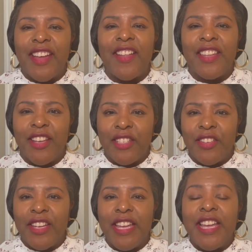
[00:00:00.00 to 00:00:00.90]

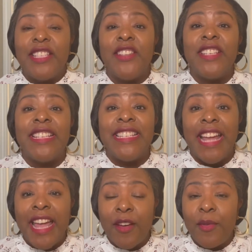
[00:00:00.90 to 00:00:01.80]
luxury. So
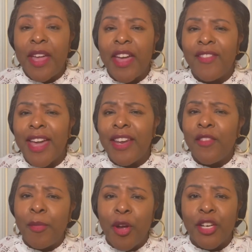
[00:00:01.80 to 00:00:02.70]
today we have kind of a
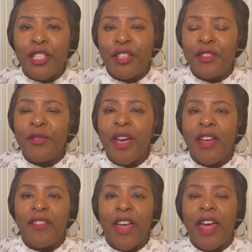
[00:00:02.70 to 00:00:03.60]
part two of
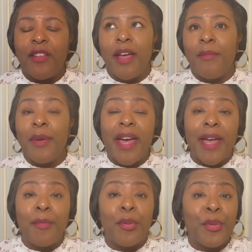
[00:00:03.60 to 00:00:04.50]
how to buy
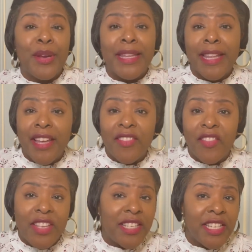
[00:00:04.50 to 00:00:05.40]
pre-loved
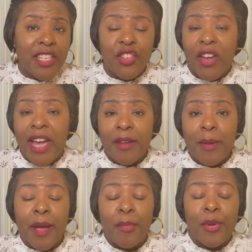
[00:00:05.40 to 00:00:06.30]
vintage or how to
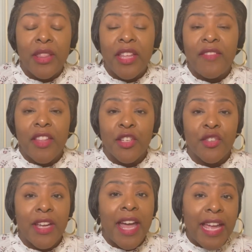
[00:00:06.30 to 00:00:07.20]
buy pre-loved luxury
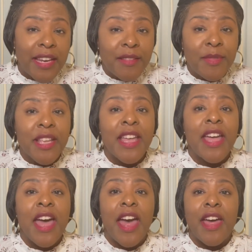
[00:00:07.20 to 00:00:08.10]
items.
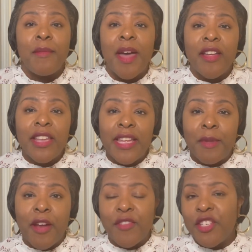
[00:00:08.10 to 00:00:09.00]
I'll link my
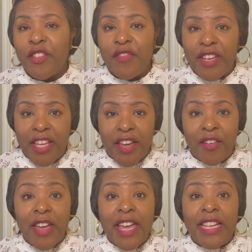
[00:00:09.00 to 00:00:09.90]
original video
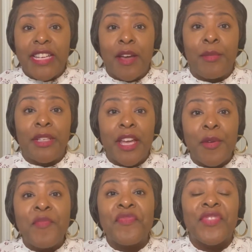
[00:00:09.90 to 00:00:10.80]
down below
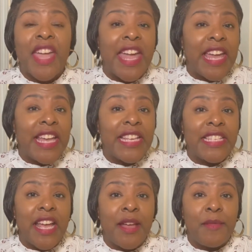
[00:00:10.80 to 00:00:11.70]
and
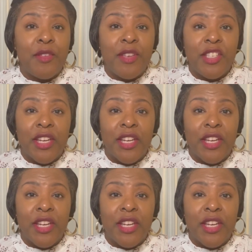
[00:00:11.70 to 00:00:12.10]
you can check it